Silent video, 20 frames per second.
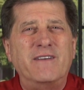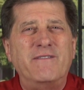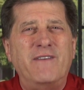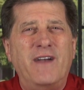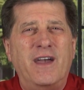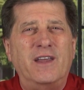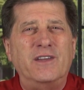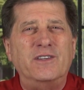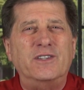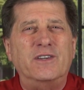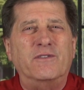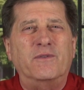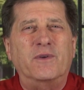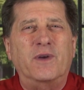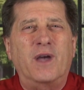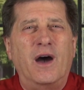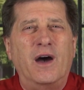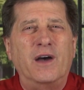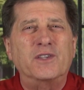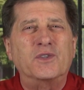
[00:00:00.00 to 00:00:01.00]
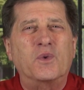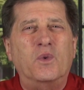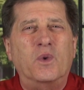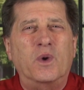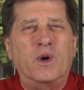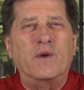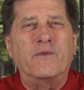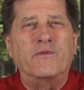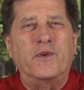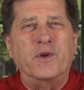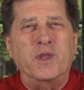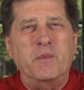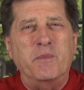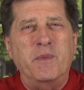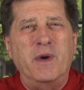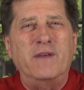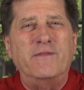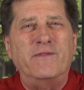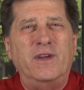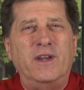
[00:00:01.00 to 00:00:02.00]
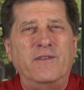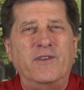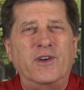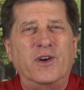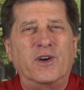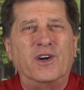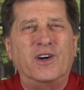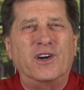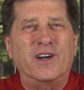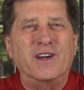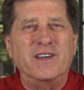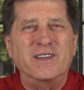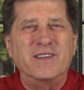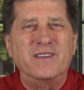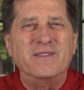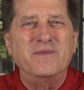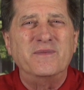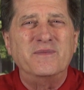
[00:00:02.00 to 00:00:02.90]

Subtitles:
advantage of God's Word for the benefit of your heart.